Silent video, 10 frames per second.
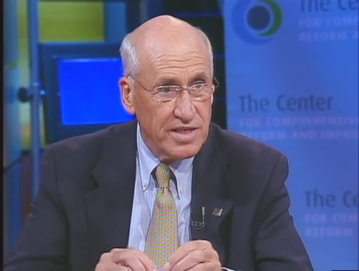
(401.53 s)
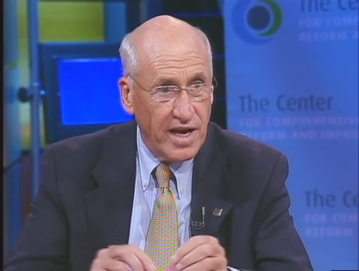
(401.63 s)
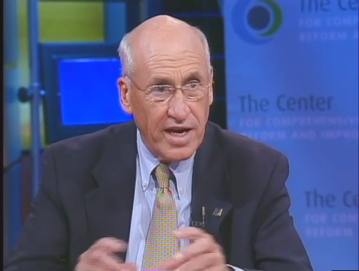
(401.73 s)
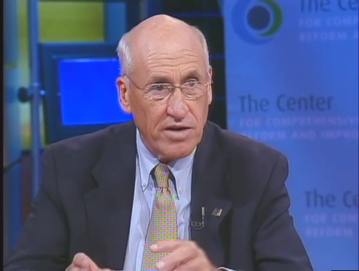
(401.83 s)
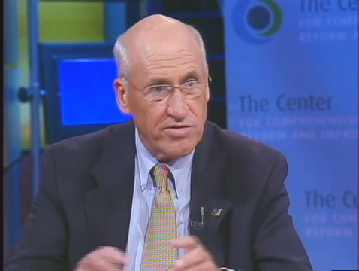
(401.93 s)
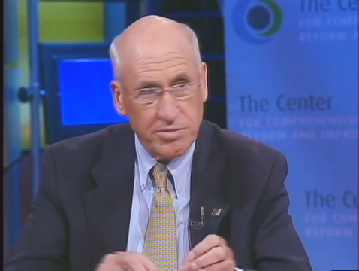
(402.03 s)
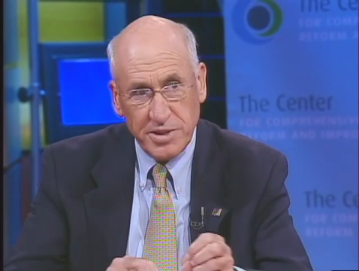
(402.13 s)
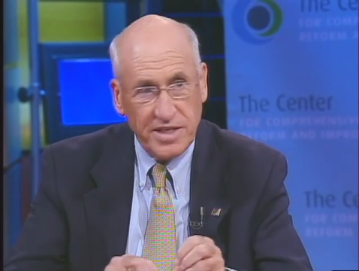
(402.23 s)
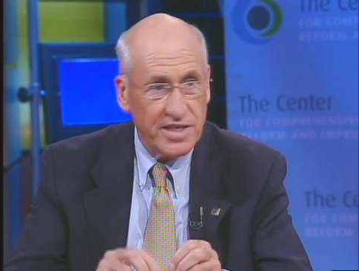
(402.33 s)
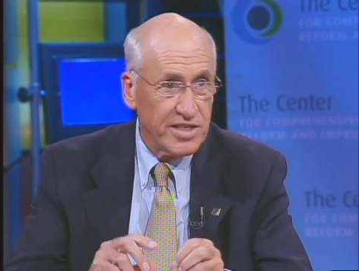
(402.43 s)
A over
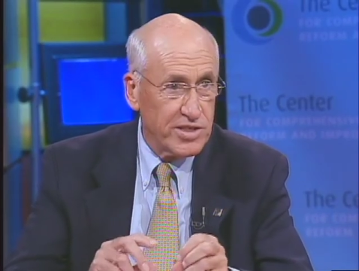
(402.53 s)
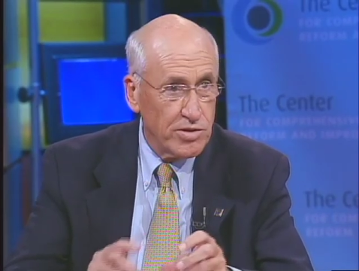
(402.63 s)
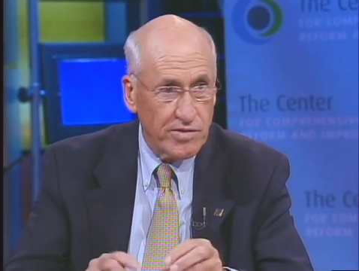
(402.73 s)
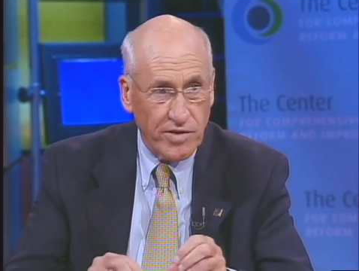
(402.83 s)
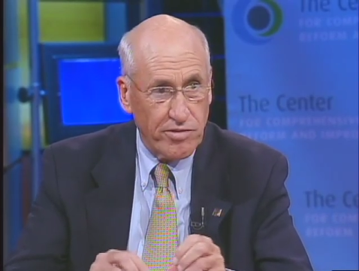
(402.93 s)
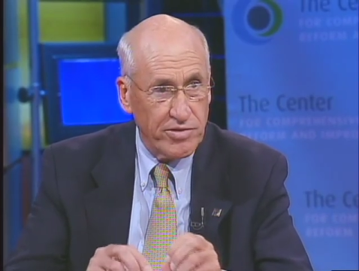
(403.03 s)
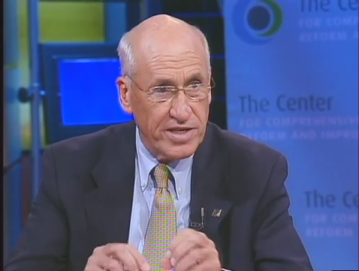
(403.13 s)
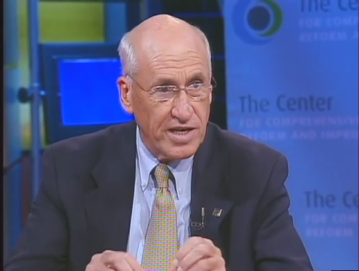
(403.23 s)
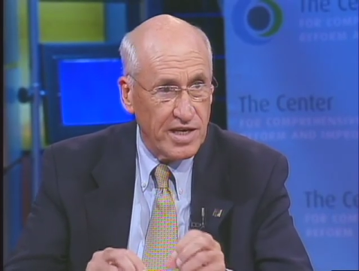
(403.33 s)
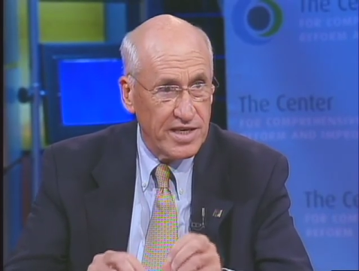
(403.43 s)
B, two over three
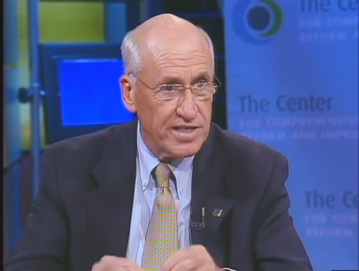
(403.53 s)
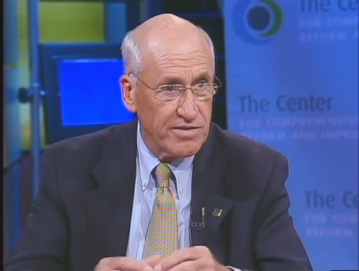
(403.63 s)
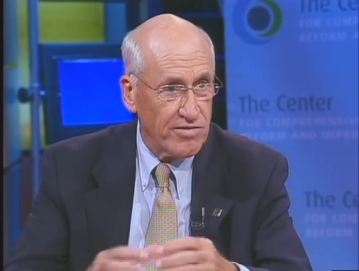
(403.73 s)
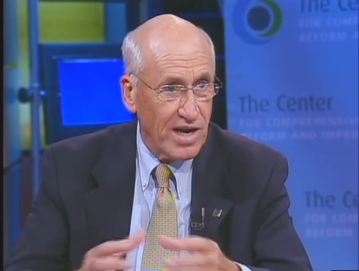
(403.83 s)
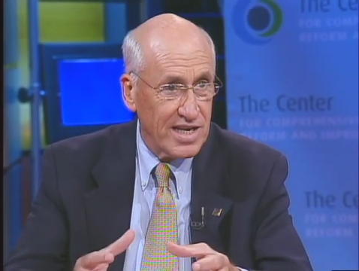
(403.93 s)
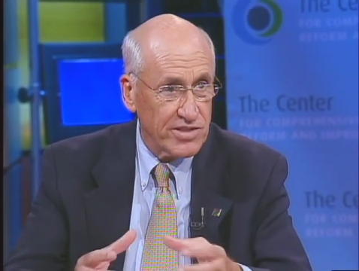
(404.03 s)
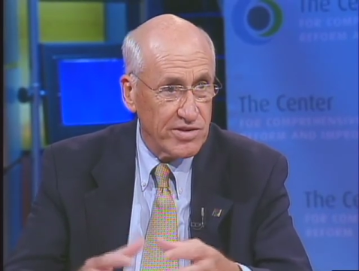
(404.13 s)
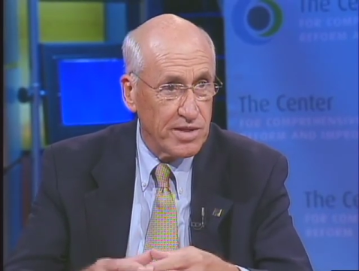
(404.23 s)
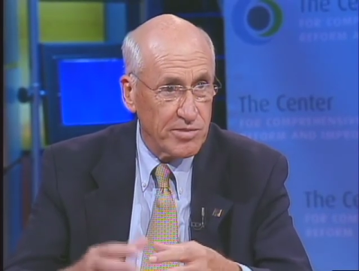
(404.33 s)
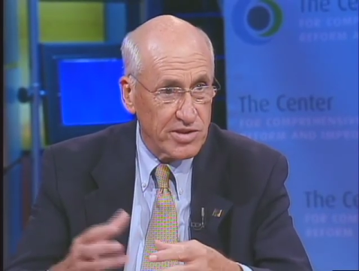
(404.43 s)
kinds of rational
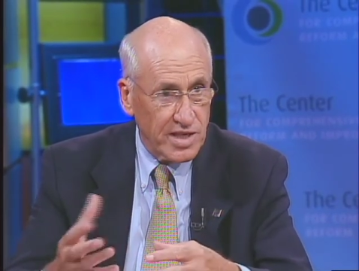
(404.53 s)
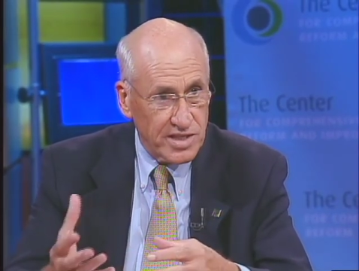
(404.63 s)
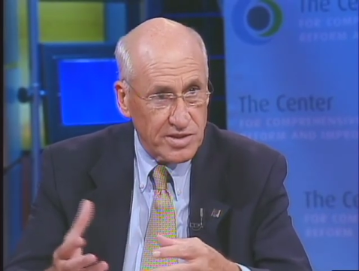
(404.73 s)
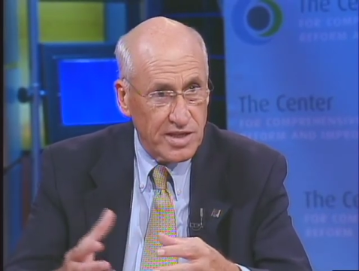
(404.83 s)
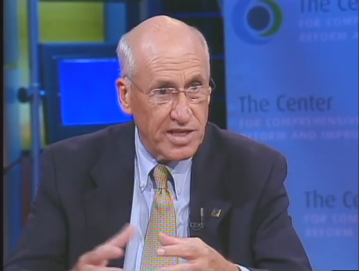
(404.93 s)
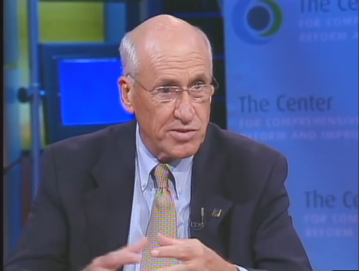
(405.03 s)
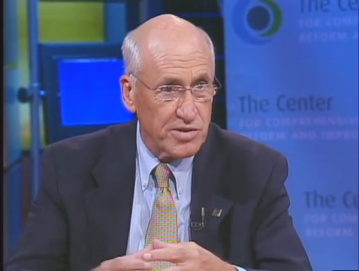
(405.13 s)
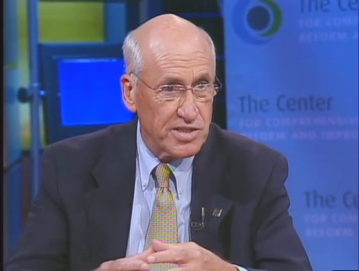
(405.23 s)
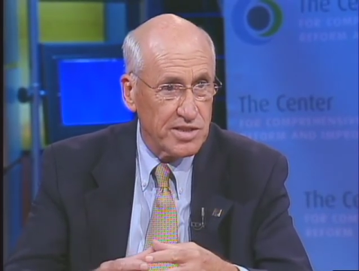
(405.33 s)
numbers as, as was,